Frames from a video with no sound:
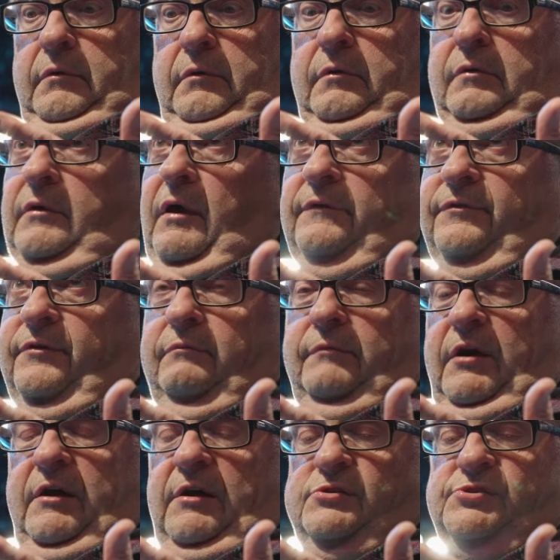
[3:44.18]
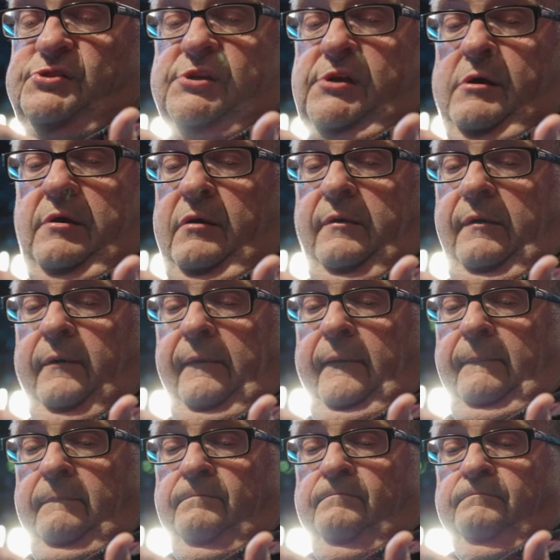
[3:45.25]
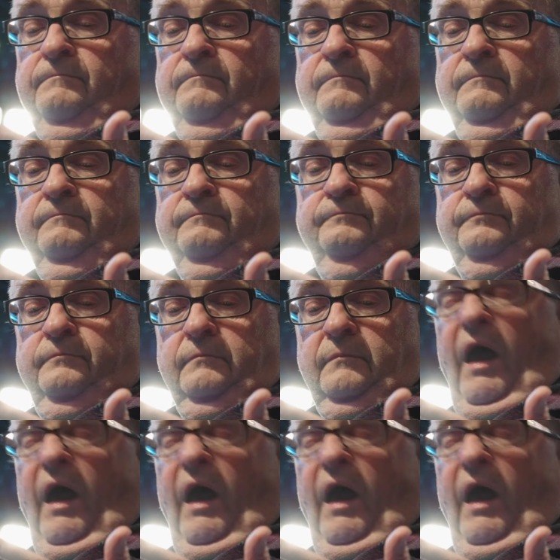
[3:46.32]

me up higher than I've been high in my